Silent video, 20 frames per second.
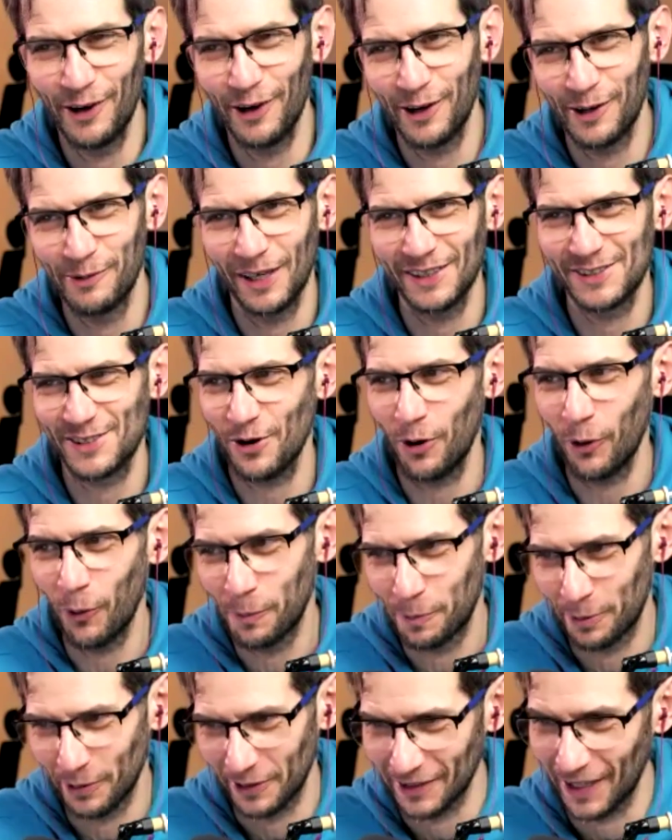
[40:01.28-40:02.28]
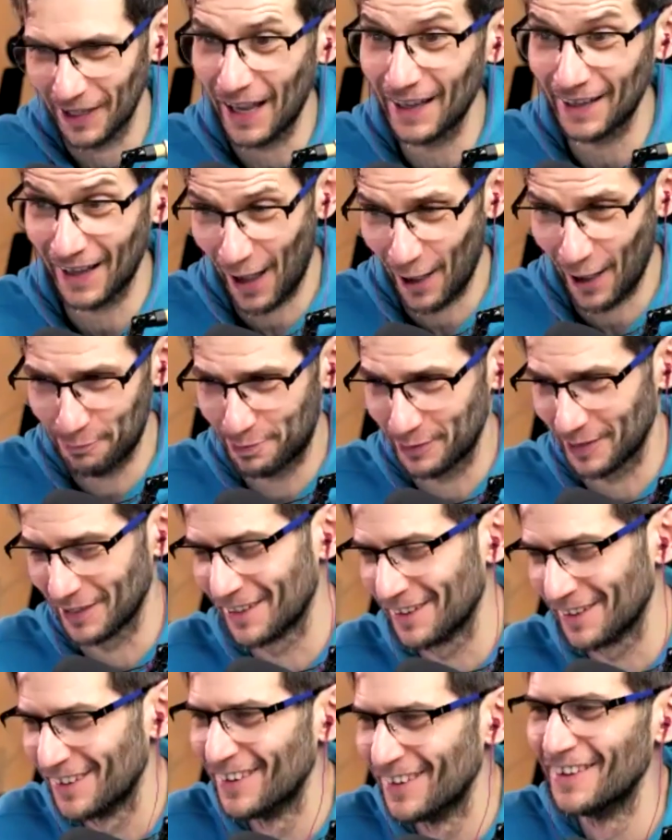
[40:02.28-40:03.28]
much open and happy
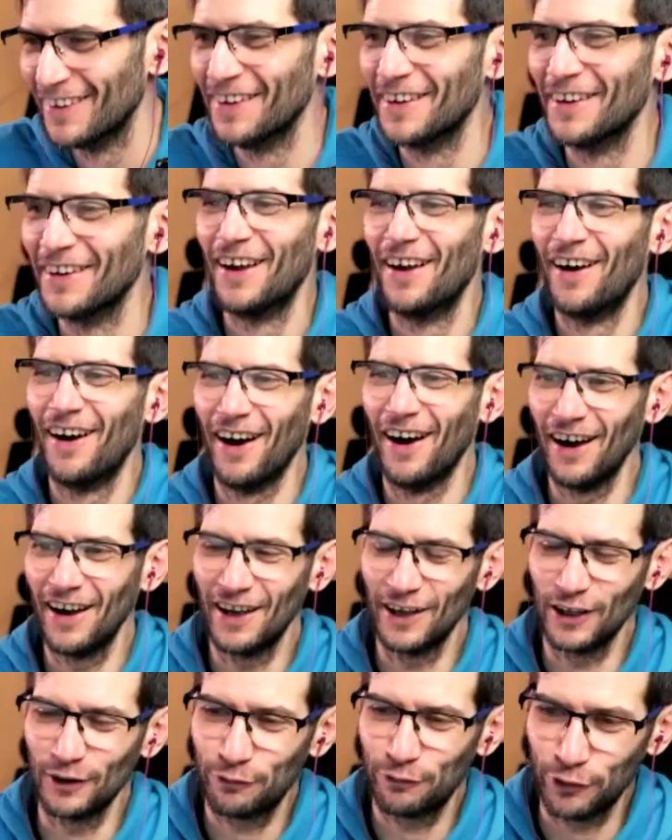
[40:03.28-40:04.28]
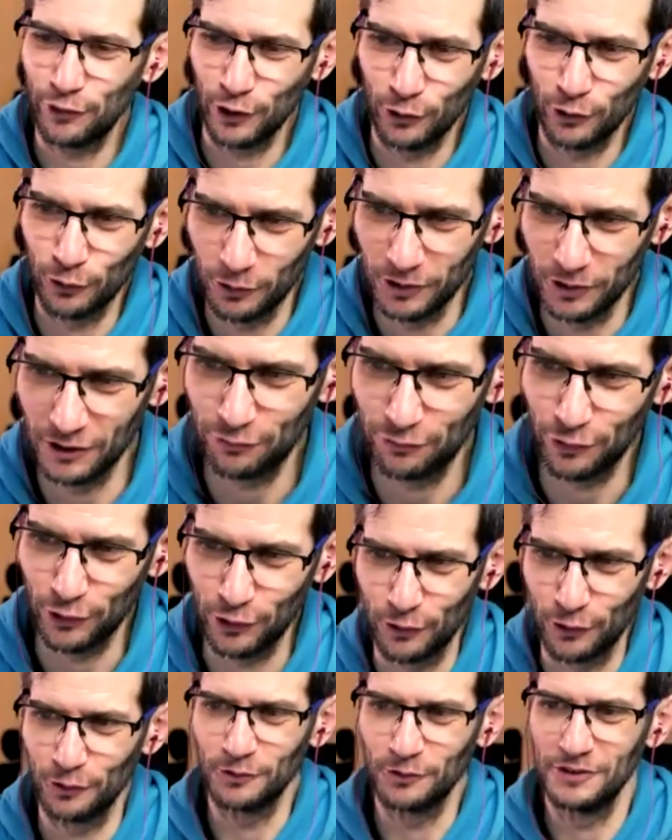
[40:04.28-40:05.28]
if you
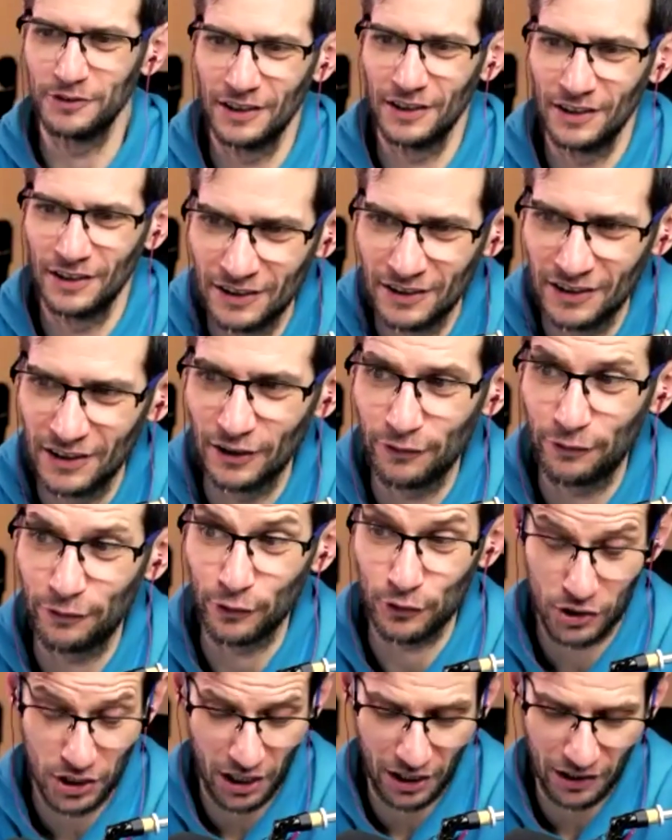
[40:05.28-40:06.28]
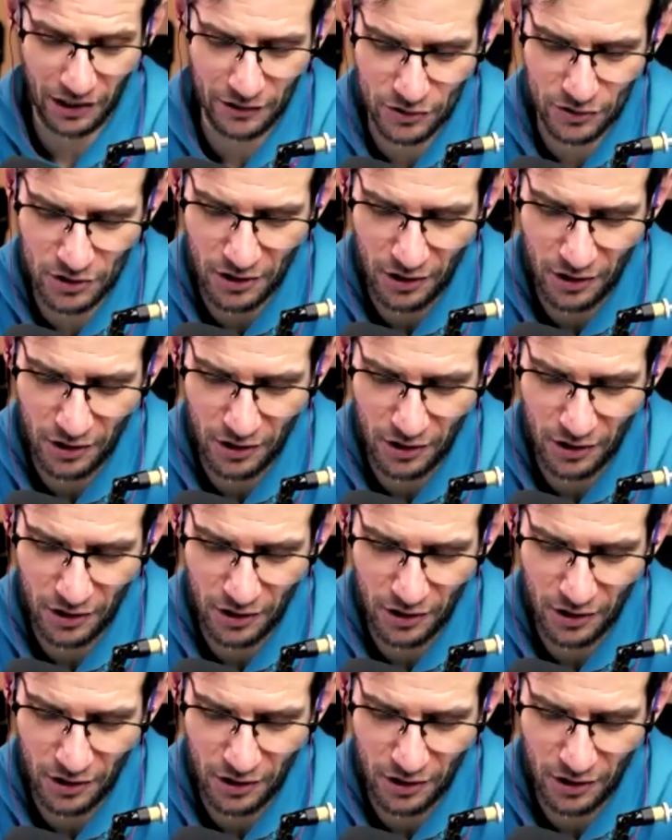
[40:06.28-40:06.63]
change